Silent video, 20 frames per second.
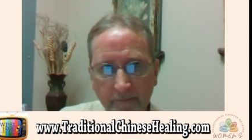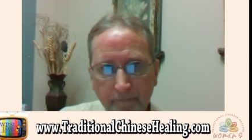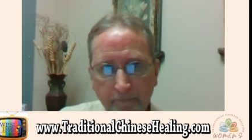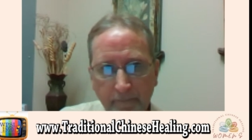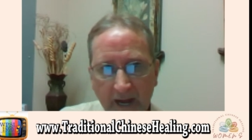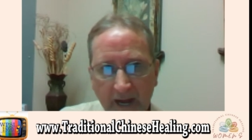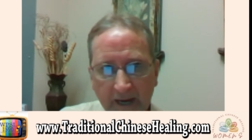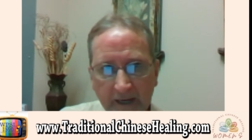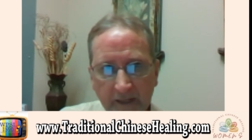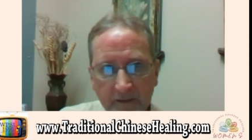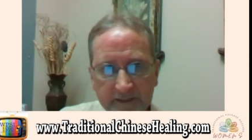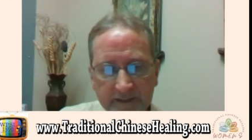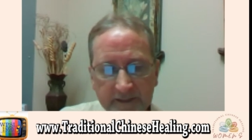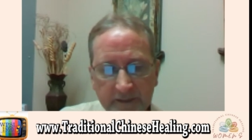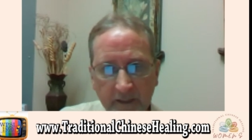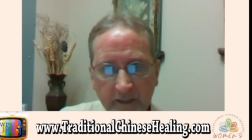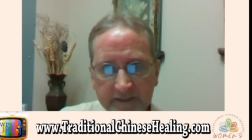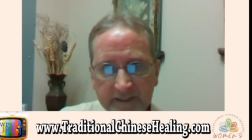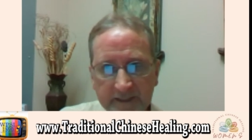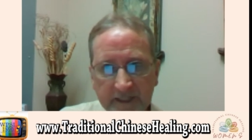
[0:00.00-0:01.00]
and bile
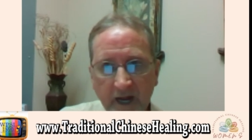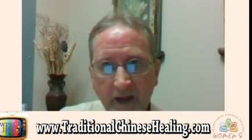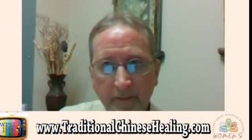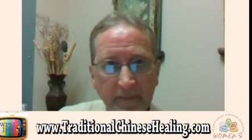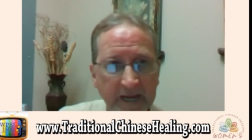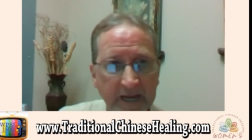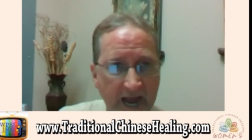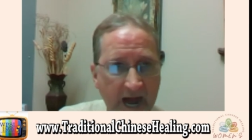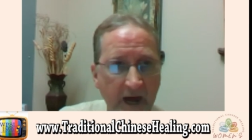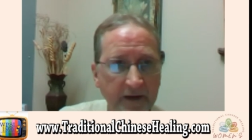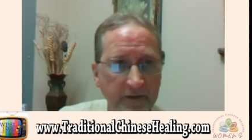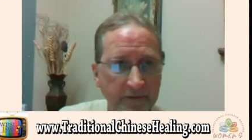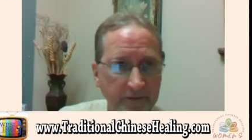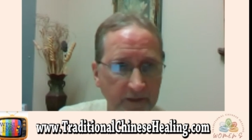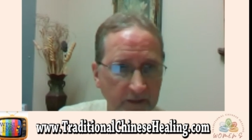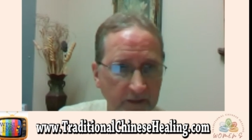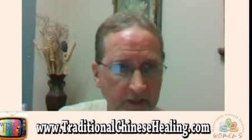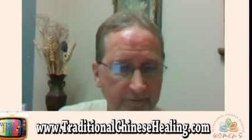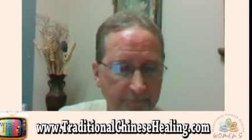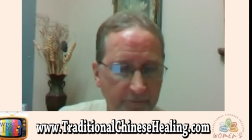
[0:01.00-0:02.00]
salts coming out of the
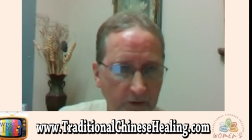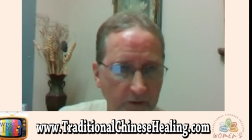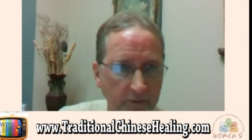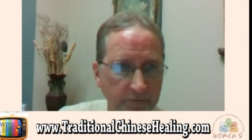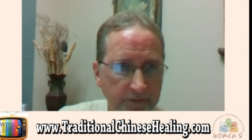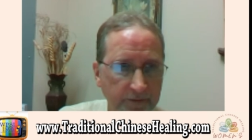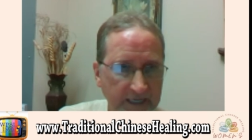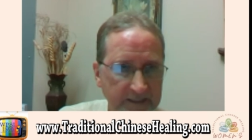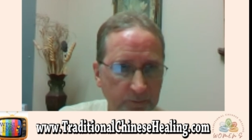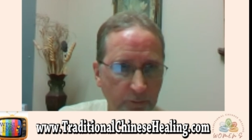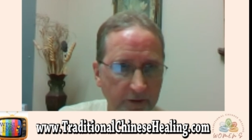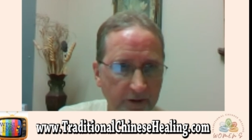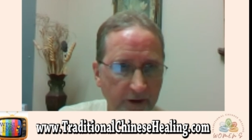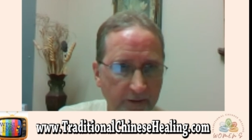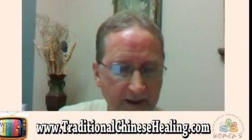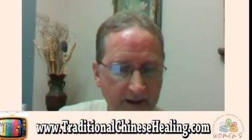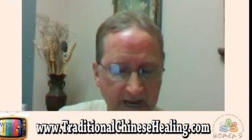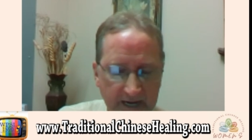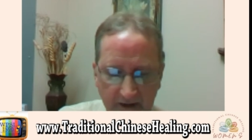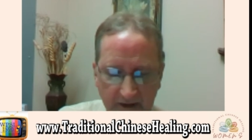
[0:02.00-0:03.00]
liver, that's where they're
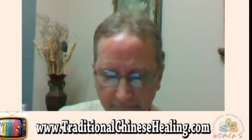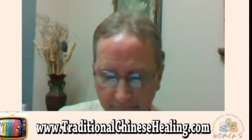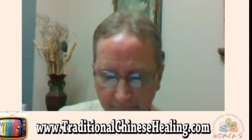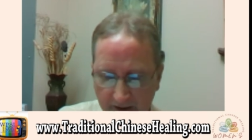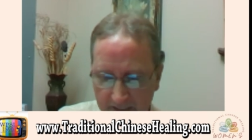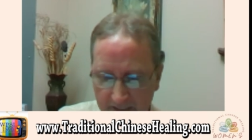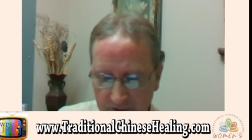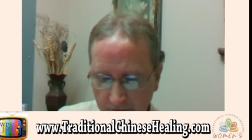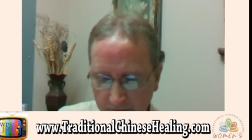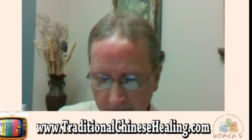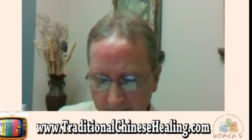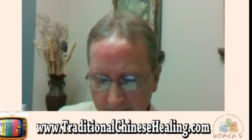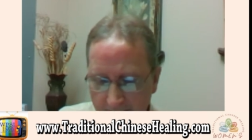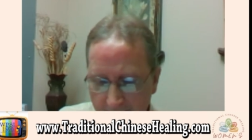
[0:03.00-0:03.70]
manufactured,